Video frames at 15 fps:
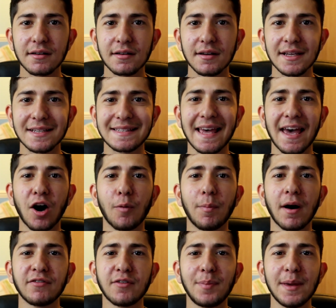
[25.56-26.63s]
is to help
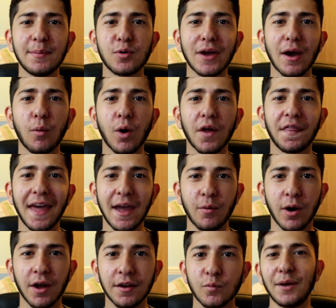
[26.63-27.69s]
other people get what they
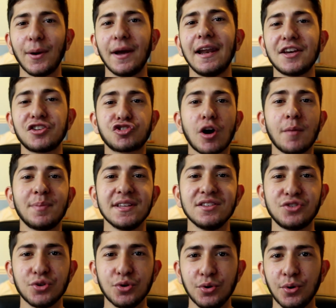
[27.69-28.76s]
want. Anyway, let's jump
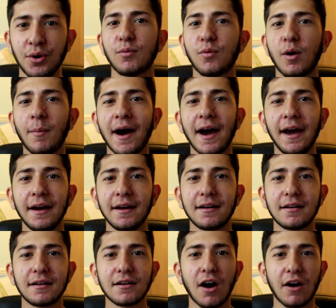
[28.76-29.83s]
into what my
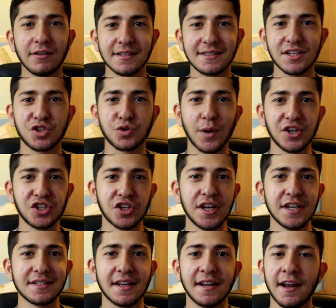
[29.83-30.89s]
current situation
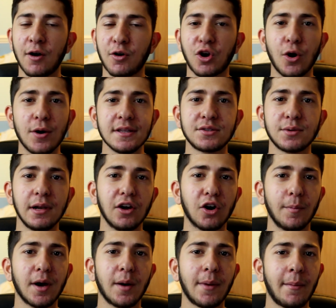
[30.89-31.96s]
is, and then I'll go into a little
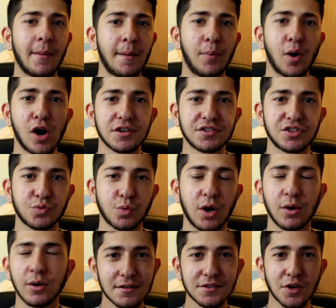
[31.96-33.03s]
bit about my past as
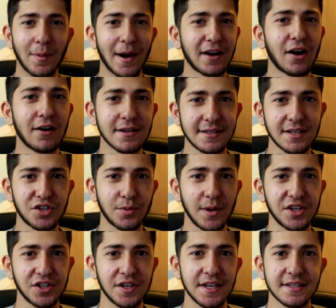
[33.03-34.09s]
well. So my current
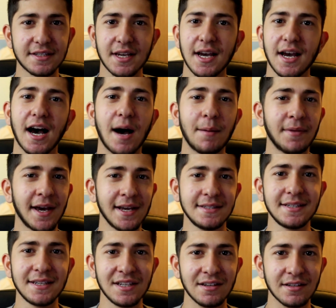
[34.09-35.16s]
situation is, I'm
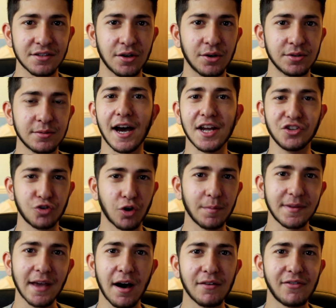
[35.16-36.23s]
19 years old. I
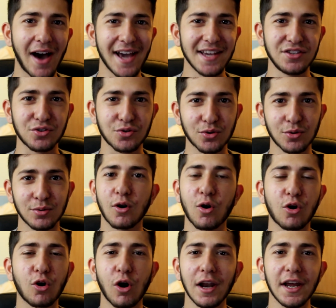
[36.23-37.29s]
dropped out of high school
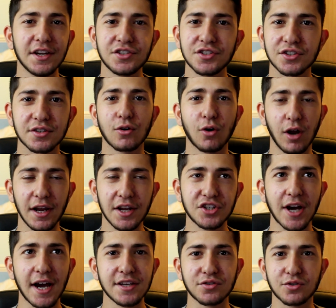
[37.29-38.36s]
or college,
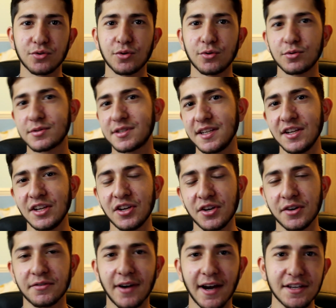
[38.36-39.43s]
high school, senior
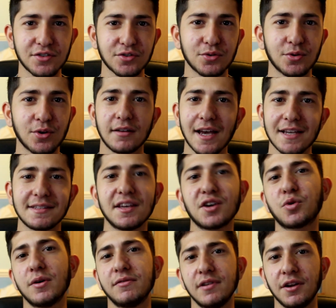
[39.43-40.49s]
year of high school. That's the
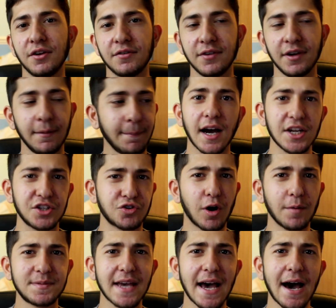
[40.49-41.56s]
equivalent of it. I
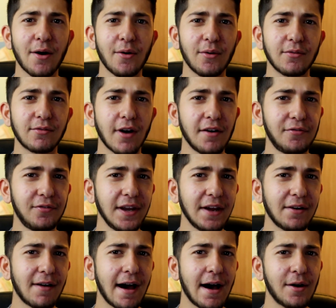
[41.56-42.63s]
dropped out roughly
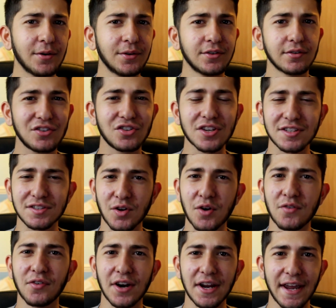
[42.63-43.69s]
around just
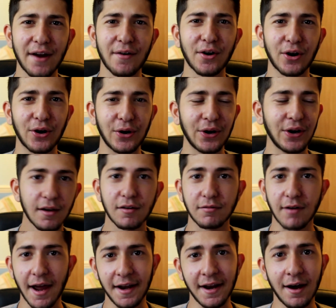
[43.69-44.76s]
over a year ago.
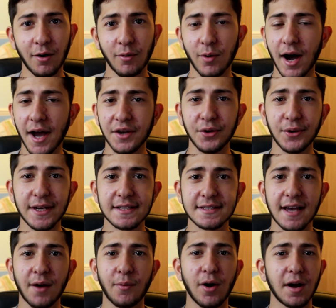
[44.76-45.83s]
Right now, what I do is
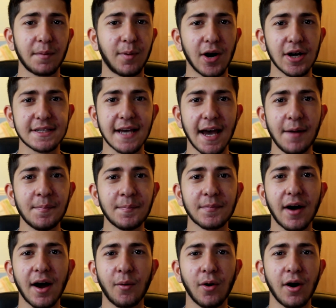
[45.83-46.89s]
I work part-time.
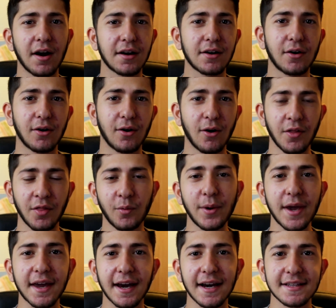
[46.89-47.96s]
I work on the
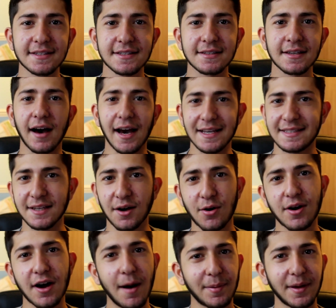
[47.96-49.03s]
weekends. I
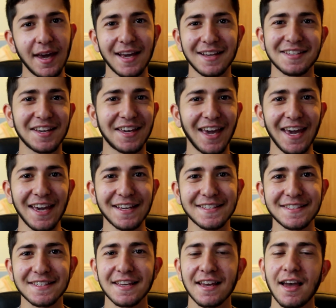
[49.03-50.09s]
sell cupcakes and
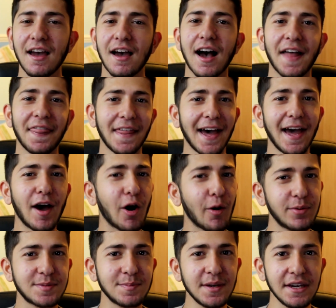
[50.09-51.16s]
cakes. And that
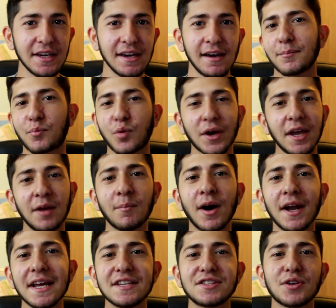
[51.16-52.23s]
helps me bring in
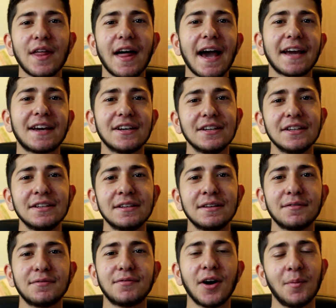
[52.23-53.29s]
money so that I can
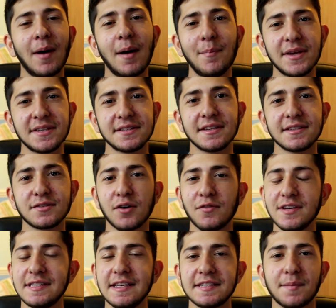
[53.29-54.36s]
fund my business.
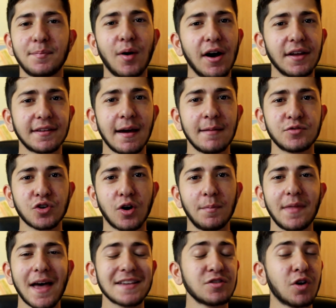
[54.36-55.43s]
Obviously, it's a part-time job.
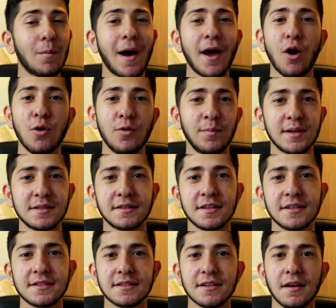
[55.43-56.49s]
That's not my own
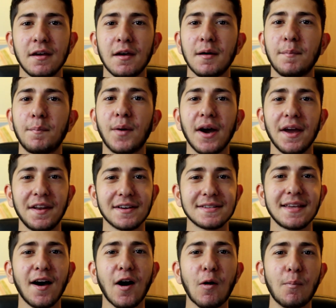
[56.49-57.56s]
business, but it does
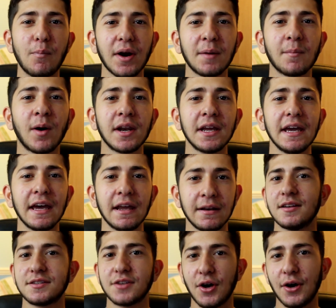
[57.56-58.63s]
help bring money in.
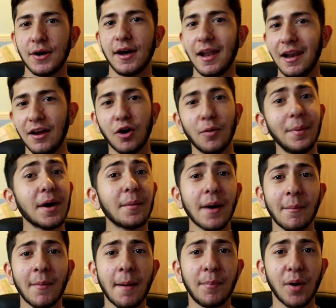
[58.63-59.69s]
So, a little bit
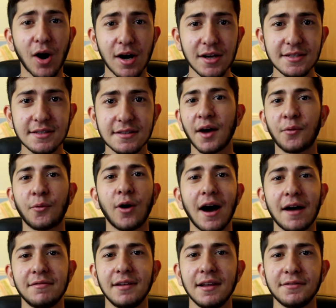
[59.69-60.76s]
about my past and what
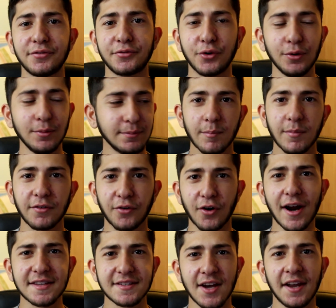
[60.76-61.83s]
I've lived through. Before
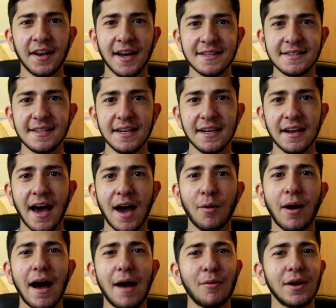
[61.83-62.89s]
I turned 19,
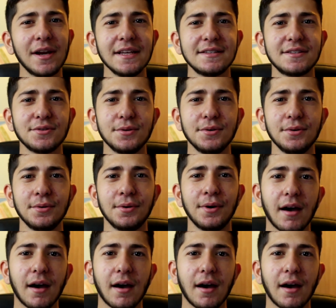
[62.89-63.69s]
I wanted to